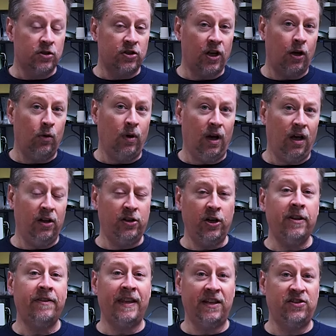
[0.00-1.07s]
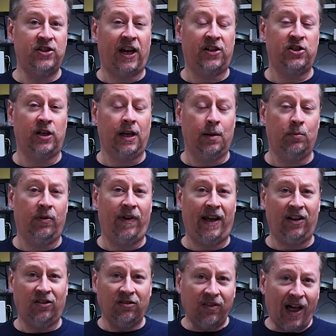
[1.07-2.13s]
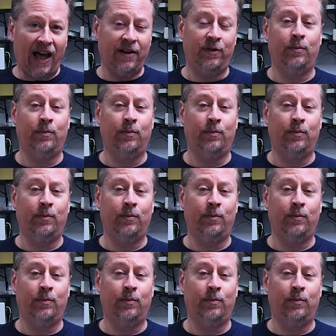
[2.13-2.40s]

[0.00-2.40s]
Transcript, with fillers: So, a good thin section can provide a lot of